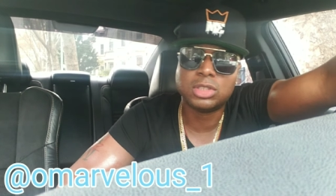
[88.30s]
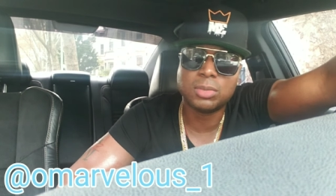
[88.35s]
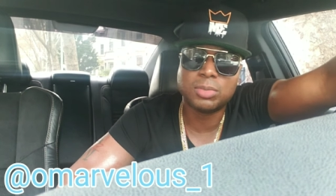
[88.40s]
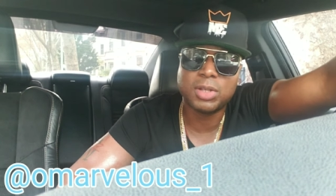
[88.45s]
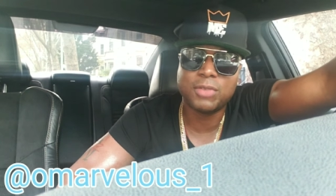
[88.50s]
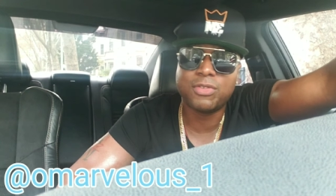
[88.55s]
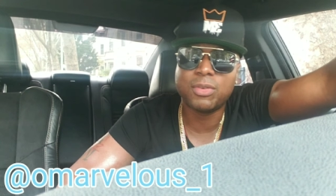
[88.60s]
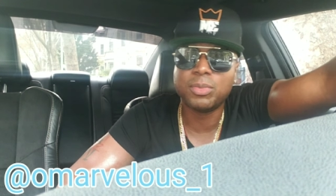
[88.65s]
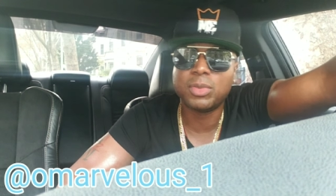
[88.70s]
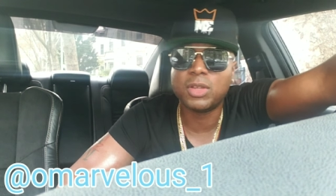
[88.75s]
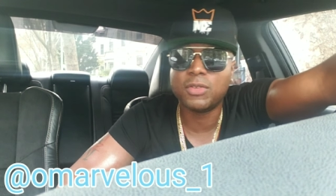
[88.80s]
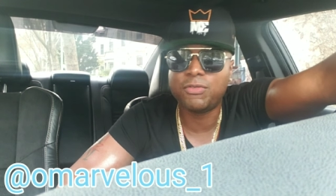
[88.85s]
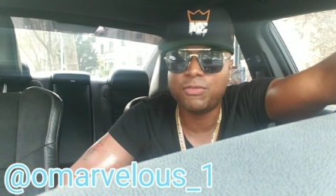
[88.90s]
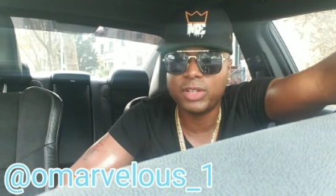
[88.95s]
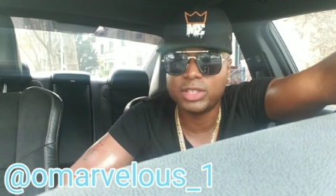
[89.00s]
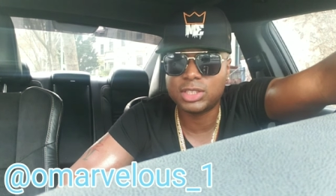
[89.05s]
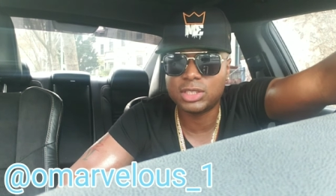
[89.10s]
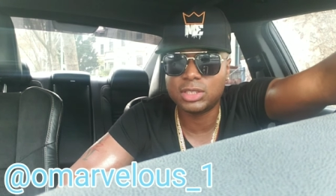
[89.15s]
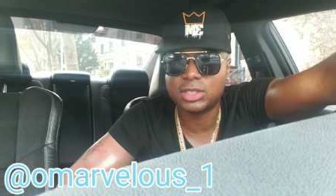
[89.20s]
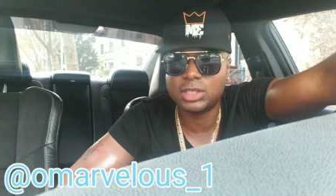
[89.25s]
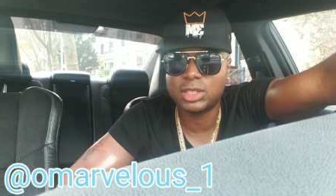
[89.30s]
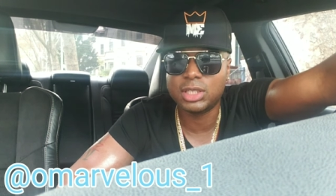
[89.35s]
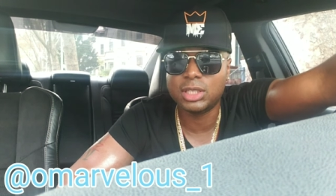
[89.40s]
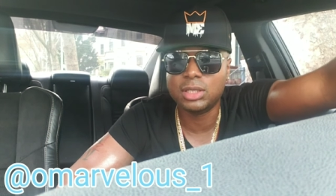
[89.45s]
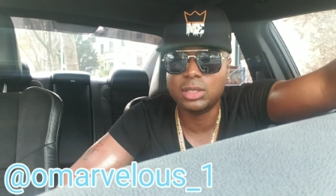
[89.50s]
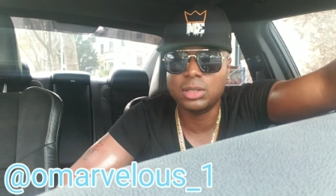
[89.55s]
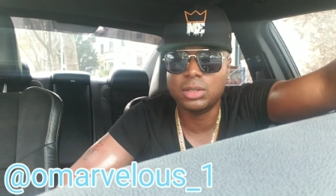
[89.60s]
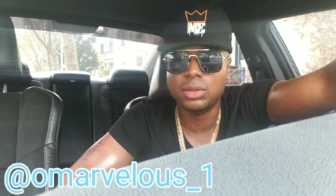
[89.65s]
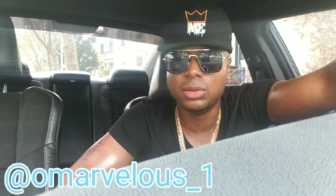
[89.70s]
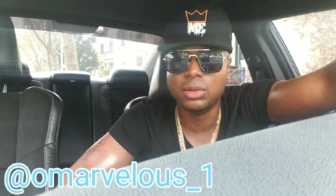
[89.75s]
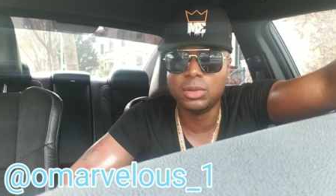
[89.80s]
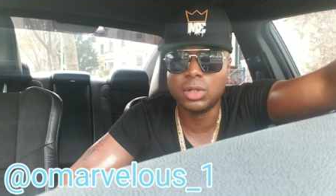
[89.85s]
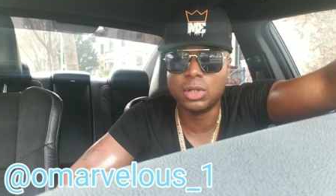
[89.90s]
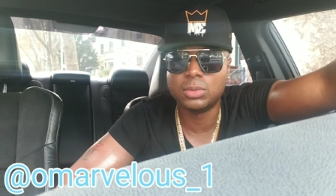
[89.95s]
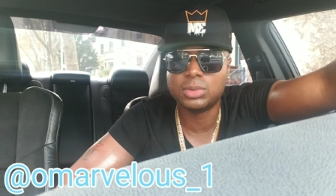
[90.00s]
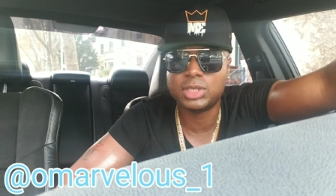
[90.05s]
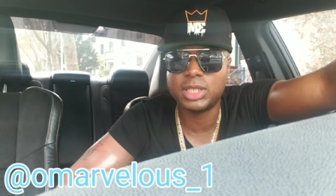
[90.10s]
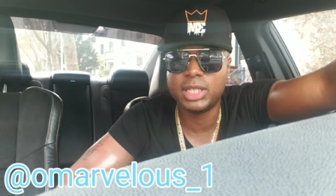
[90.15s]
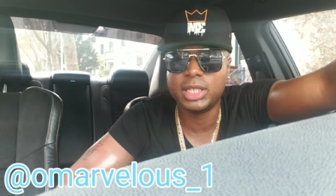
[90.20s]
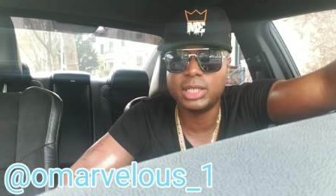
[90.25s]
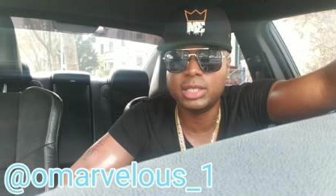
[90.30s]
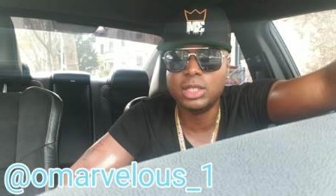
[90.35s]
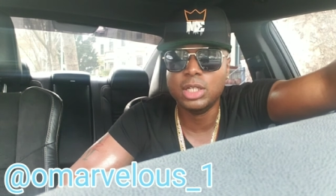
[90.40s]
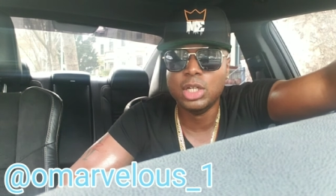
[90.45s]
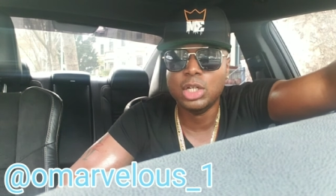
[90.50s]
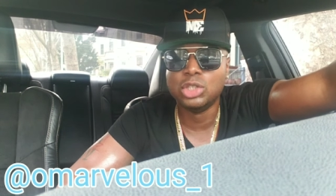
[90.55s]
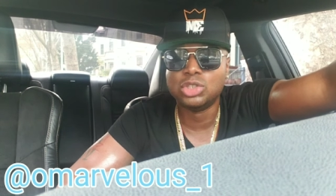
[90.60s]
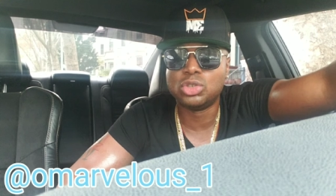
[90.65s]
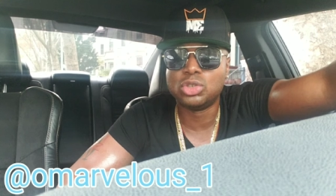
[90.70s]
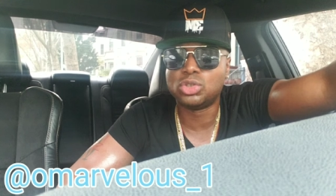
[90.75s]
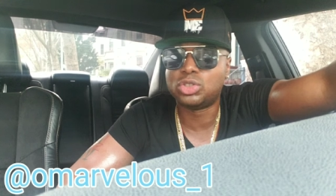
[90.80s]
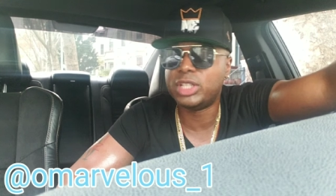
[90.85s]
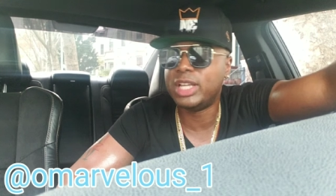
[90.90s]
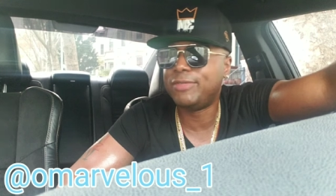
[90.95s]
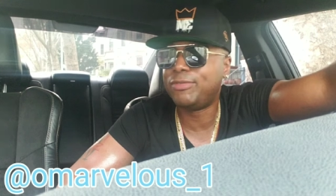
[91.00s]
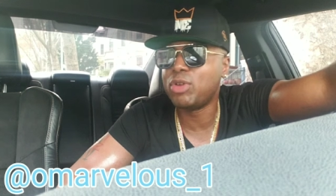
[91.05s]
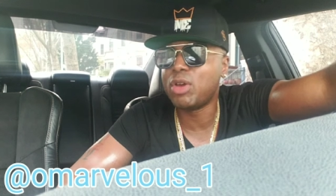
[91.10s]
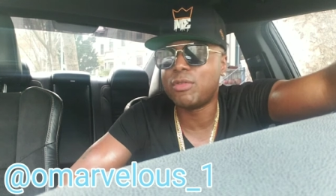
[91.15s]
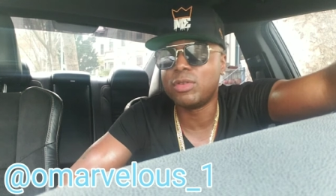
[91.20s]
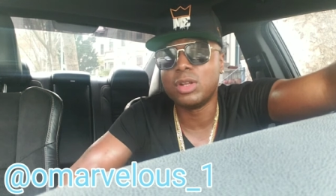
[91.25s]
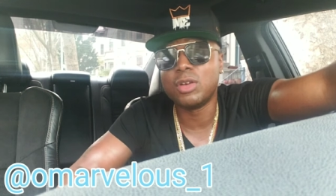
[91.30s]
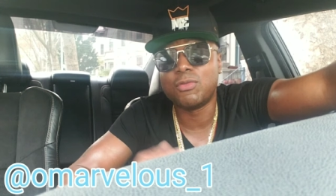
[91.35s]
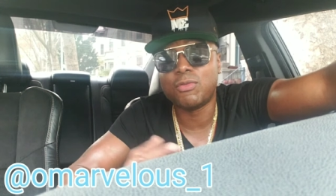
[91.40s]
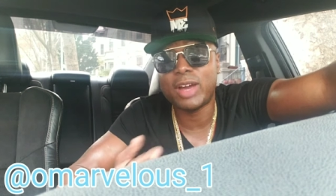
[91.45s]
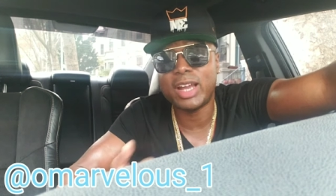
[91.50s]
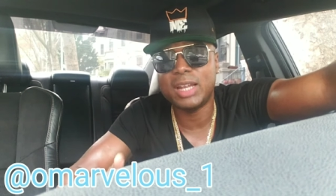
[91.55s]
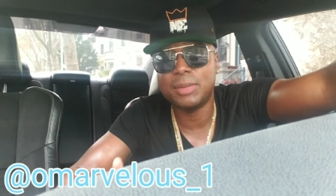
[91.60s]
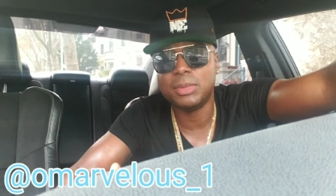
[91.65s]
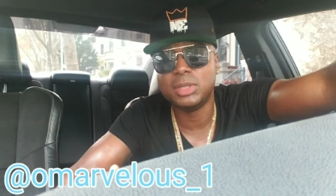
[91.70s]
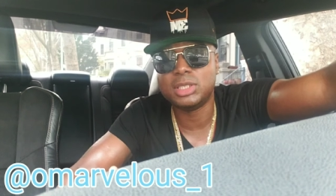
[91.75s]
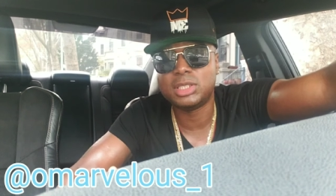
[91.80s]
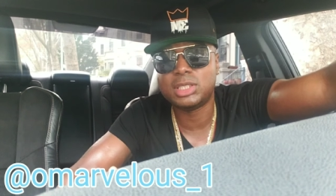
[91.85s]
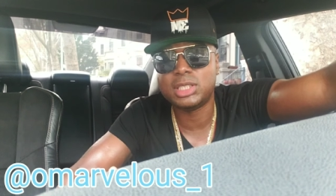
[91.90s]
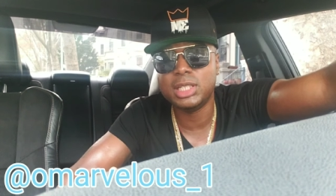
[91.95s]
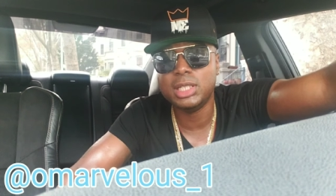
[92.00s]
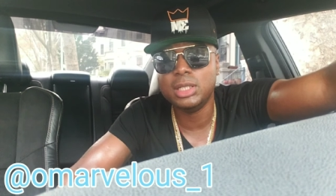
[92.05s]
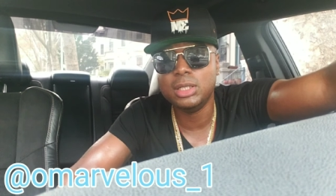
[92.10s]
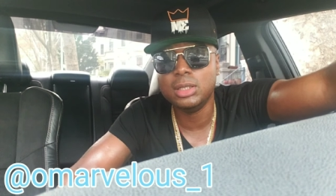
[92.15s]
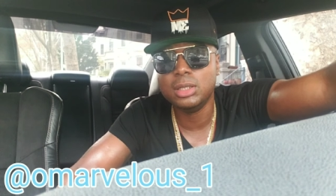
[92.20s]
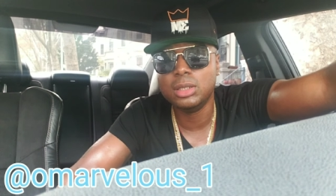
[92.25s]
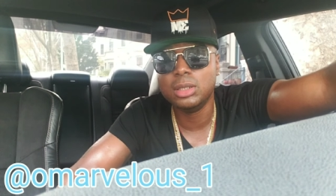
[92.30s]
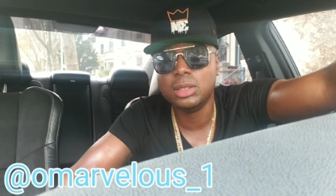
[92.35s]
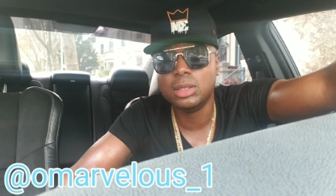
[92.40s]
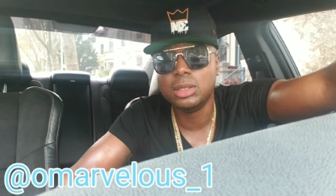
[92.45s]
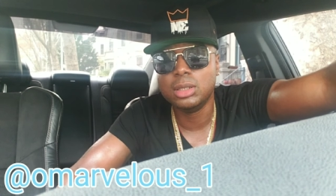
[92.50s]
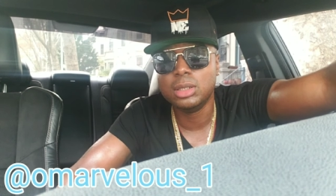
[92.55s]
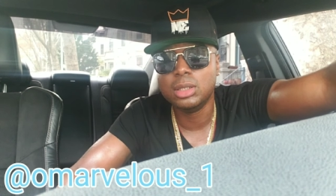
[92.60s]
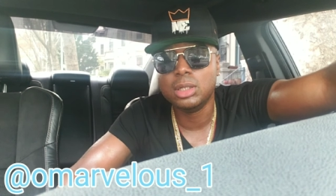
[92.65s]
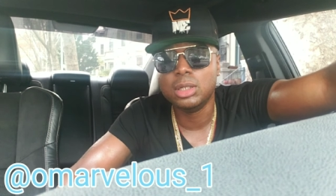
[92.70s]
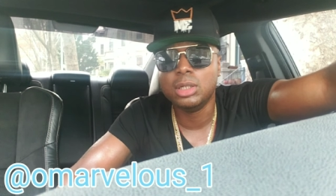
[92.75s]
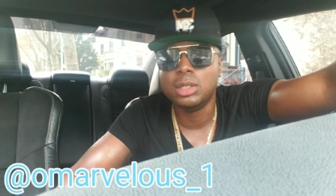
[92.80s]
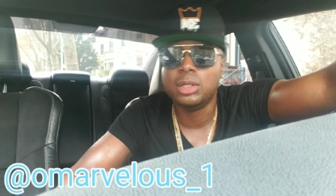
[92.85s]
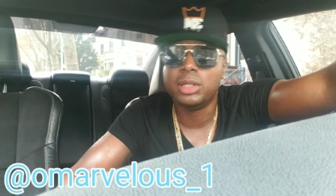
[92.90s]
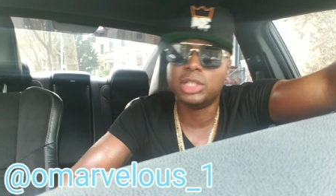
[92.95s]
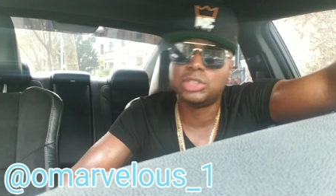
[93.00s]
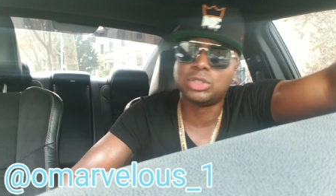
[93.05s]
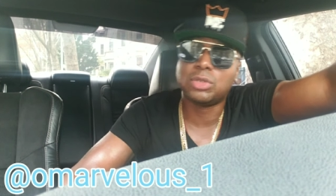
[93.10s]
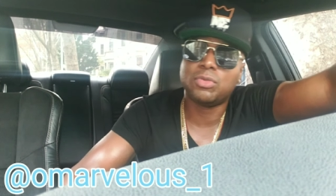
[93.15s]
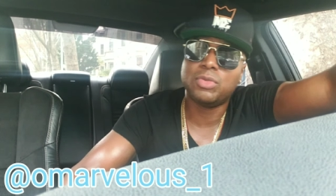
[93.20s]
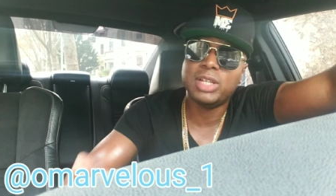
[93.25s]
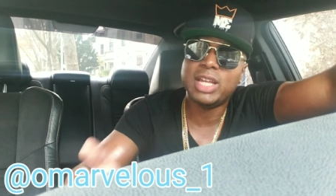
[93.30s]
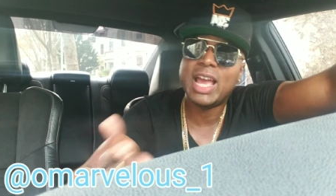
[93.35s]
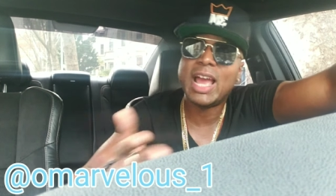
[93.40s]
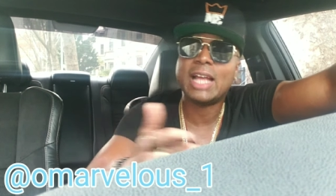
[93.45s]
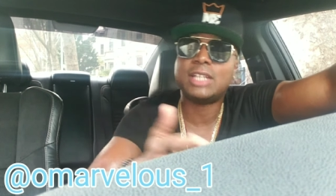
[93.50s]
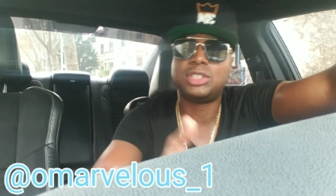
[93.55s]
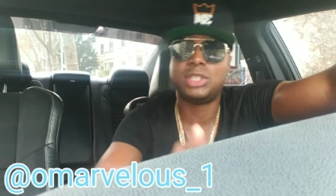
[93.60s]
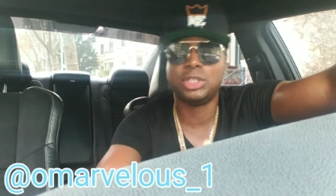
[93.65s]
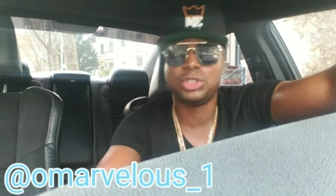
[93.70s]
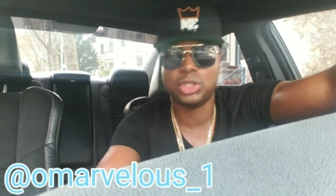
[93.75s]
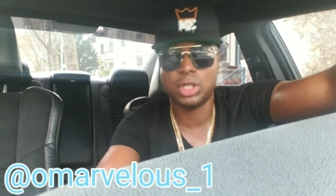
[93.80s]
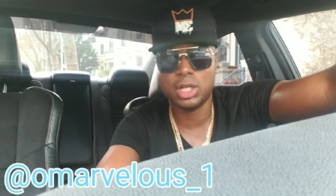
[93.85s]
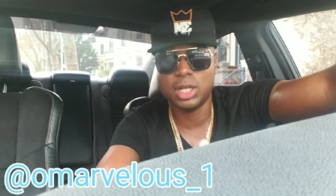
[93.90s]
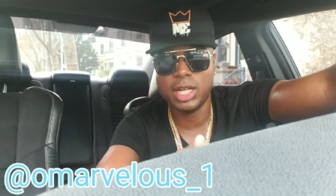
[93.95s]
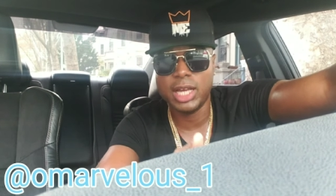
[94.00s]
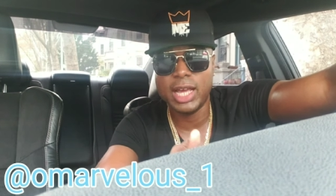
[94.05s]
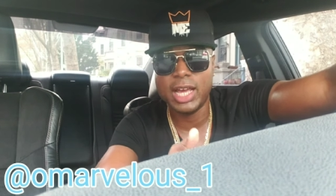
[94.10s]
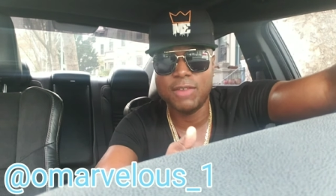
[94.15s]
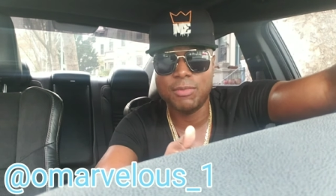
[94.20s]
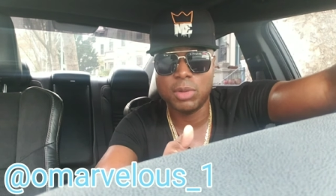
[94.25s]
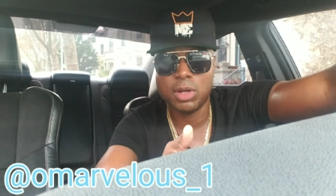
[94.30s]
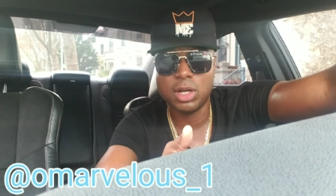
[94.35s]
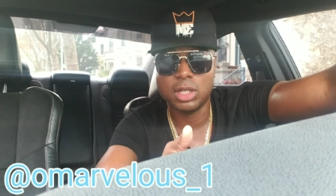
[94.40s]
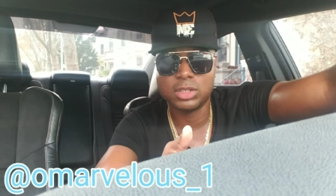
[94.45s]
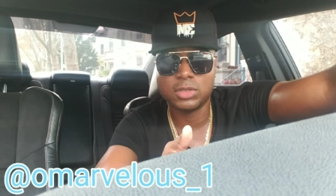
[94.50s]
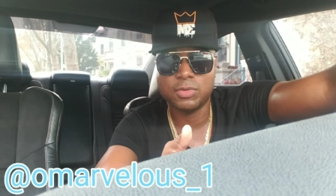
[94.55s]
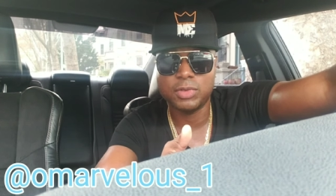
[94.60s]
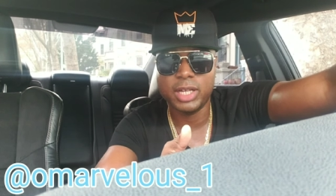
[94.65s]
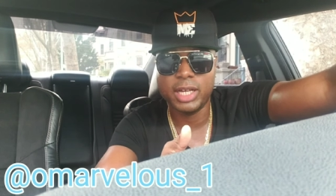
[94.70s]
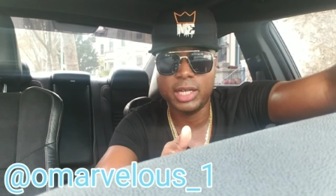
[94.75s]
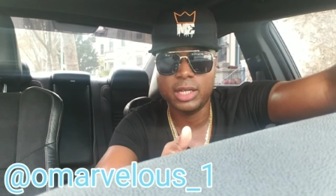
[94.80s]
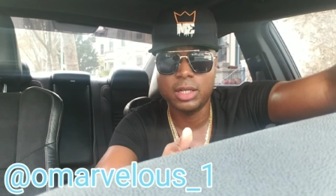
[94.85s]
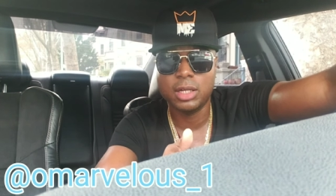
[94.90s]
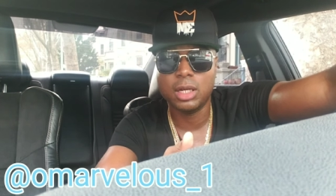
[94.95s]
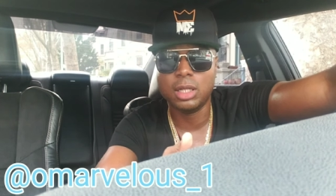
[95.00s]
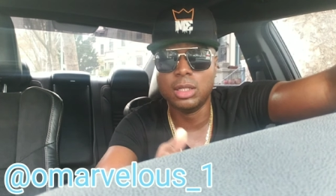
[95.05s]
Something from deficiency. You know what I'm saying? So say if you have enough vitamin C, there's a reaction that you're going to have because of that.